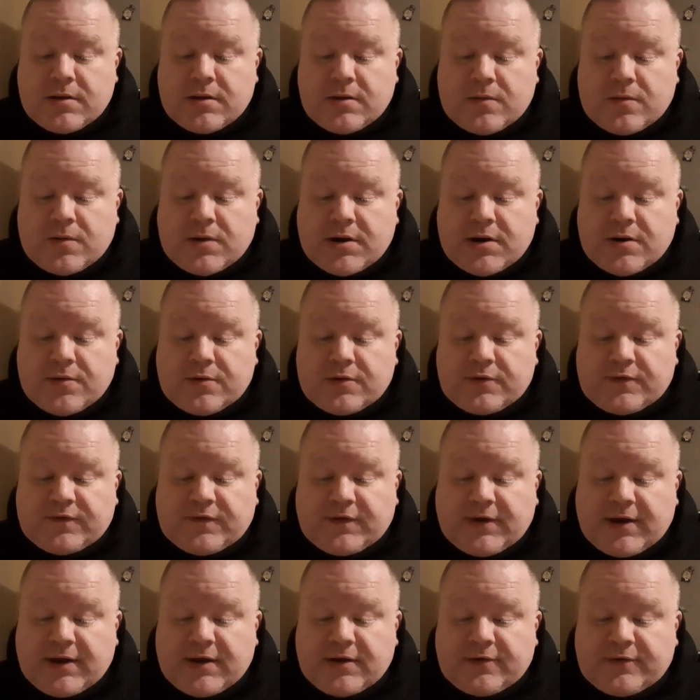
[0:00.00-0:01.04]
What I would
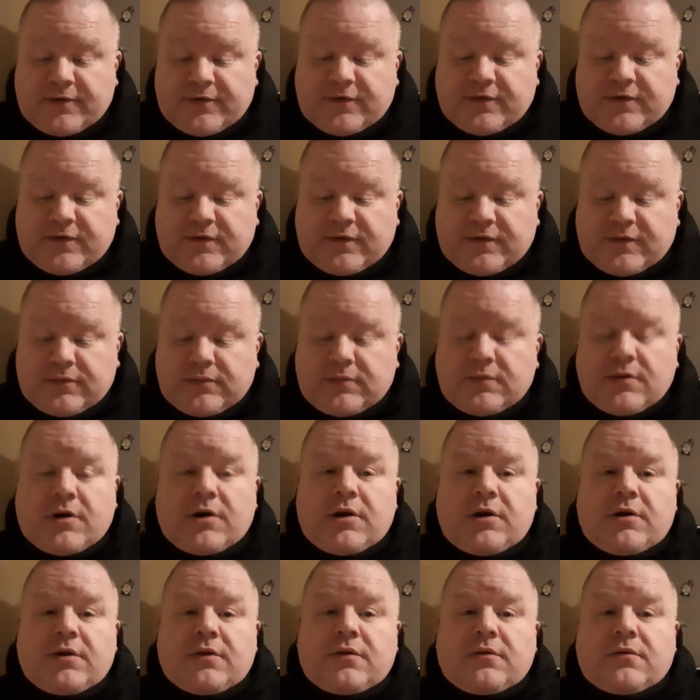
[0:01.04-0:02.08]
say is
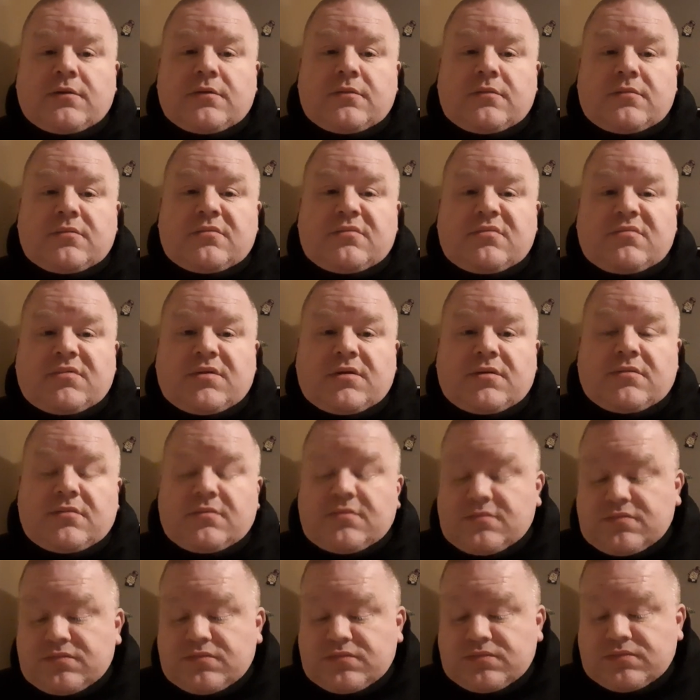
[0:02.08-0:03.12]
Ireland,
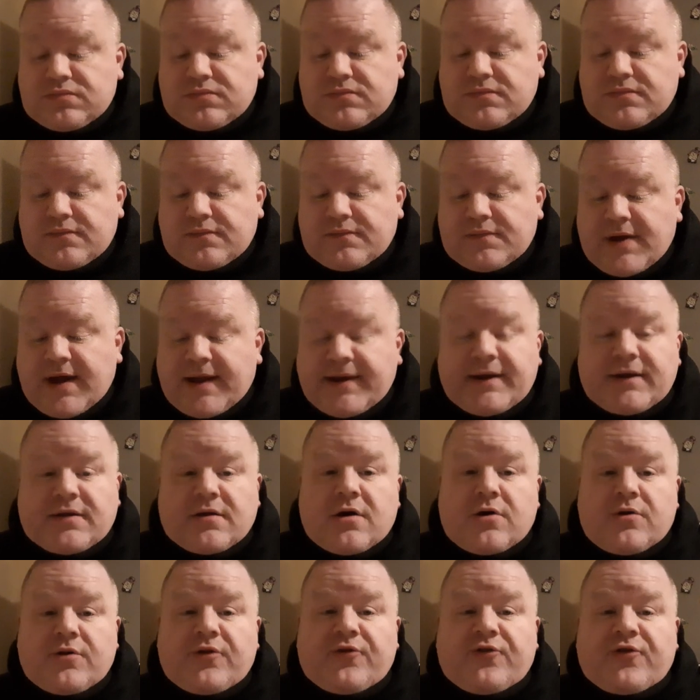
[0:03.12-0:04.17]
any
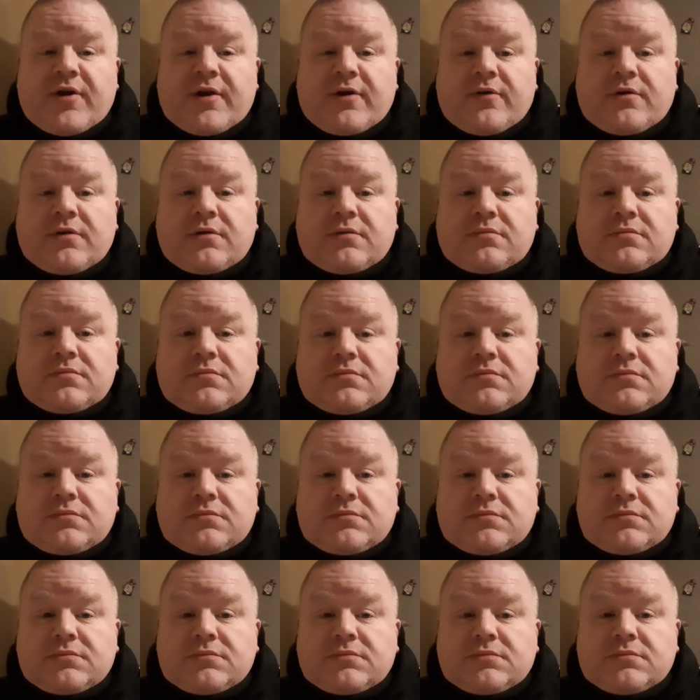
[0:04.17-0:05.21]
town in general,
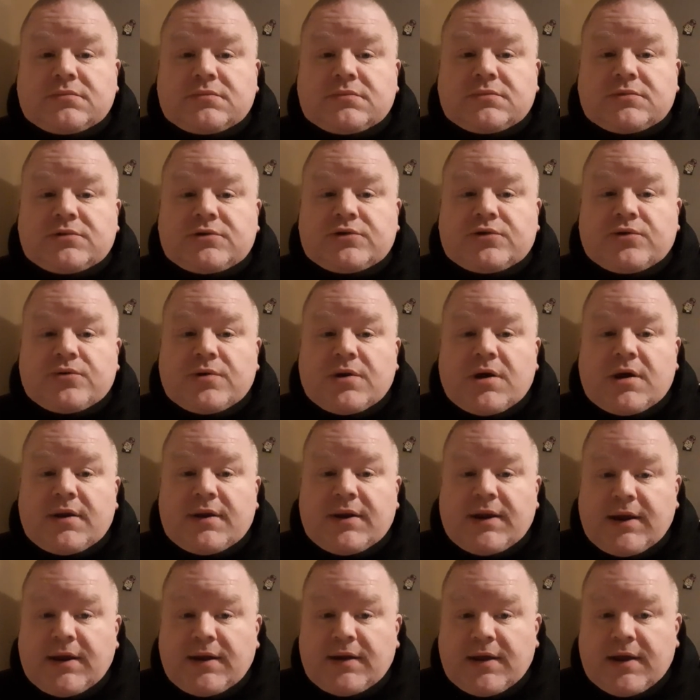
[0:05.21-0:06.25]
do not
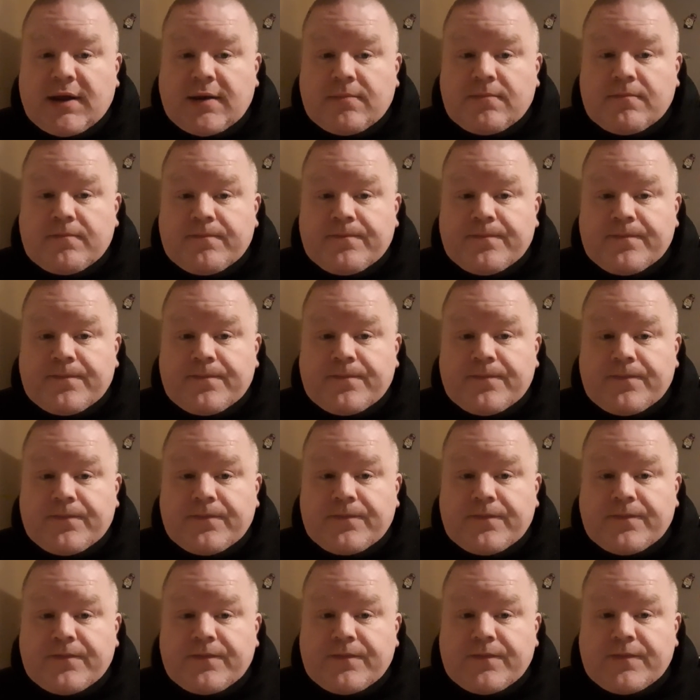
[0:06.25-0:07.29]
need him
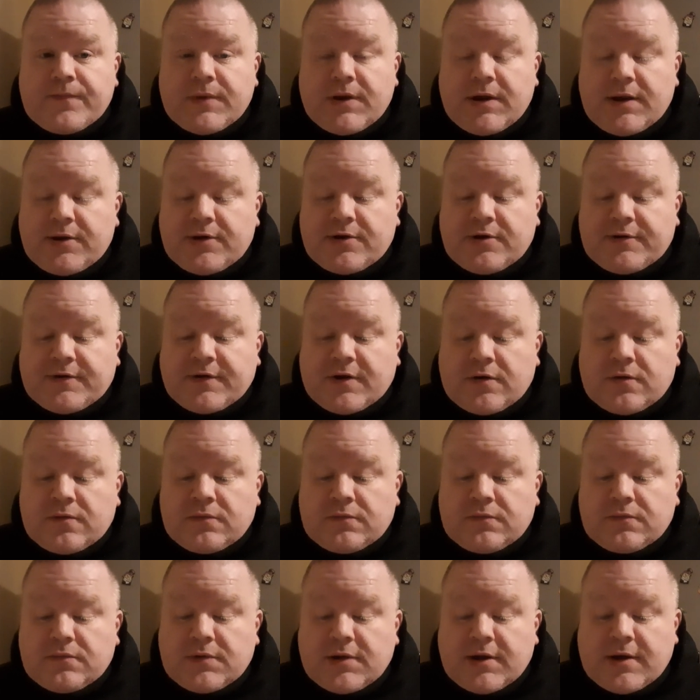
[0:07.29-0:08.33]
in their town
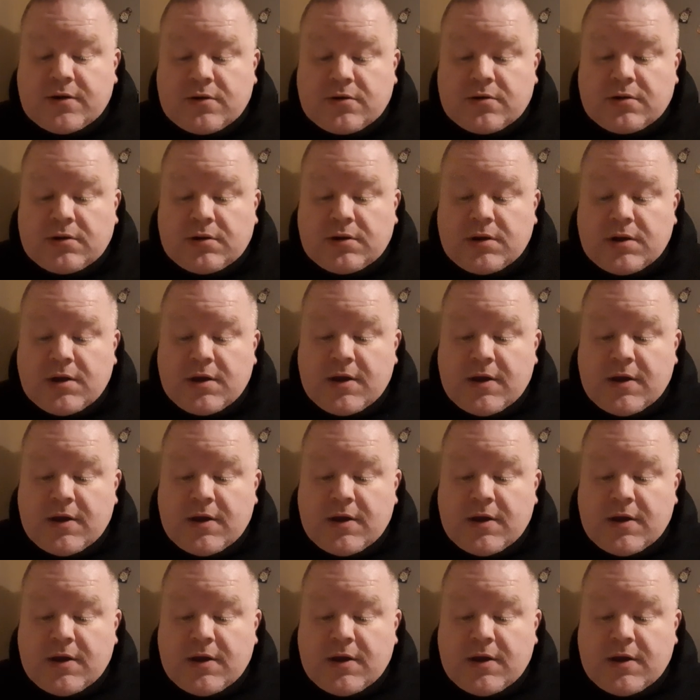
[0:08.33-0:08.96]
at all.